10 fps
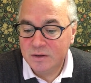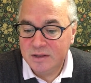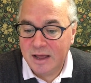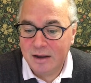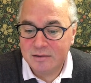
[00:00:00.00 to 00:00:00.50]

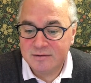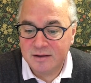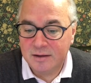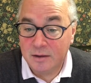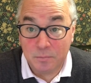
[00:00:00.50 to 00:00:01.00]
that
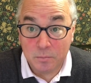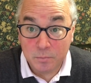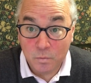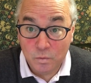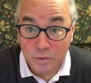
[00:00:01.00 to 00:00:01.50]

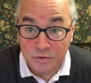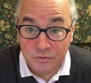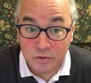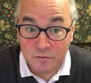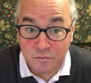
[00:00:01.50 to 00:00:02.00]
we
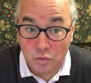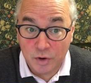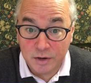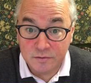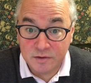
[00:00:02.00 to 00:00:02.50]
should
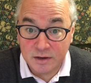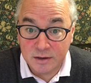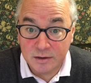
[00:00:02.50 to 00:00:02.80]
avoid